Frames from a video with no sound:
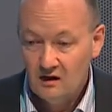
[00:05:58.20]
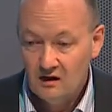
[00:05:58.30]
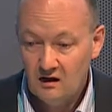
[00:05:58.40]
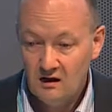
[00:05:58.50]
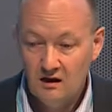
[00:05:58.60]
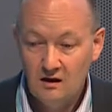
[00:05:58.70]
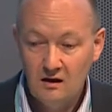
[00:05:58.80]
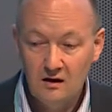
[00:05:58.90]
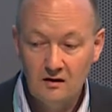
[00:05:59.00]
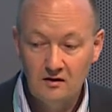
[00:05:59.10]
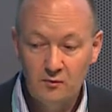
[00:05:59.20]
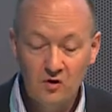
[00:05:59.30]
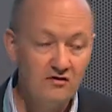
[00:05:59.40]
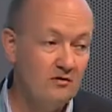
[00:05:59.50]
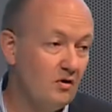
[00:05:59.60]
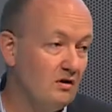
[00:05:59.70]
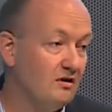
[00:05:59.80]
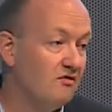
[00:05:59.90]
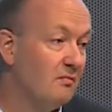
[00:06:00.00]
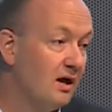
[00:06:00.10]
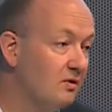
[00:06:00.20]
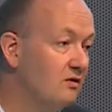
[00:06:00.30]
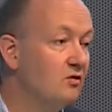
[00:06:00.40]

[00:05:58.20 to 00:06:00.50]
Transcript: The prostate model is maybe the